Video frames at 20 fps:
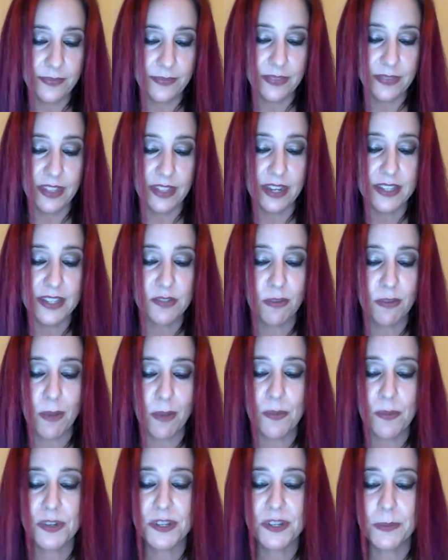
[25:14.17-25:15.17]
let us
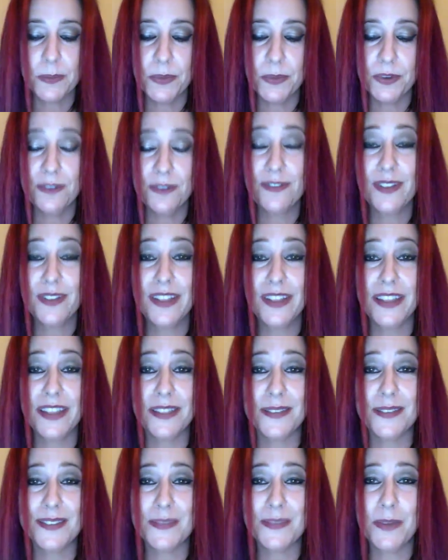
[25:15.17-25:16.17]
remember to move like
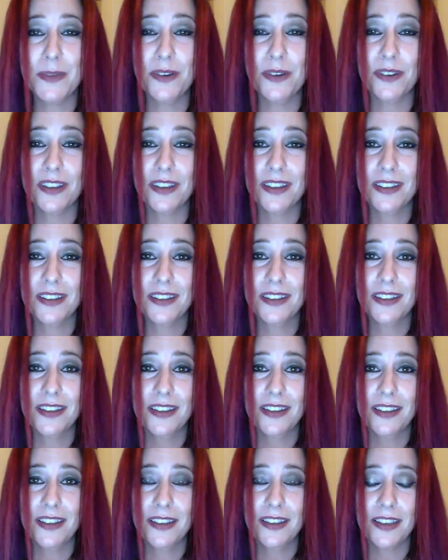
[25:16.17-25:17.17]
the smoke,
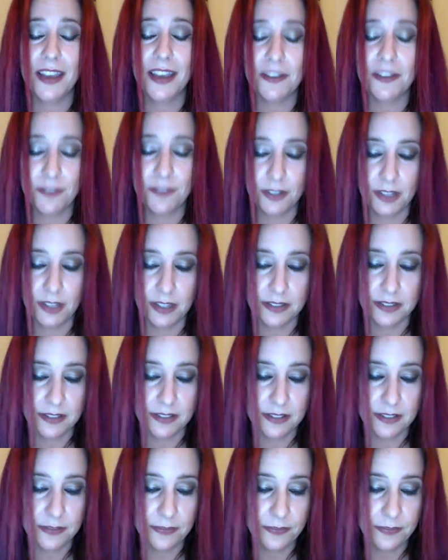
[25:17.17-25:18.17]
effortless.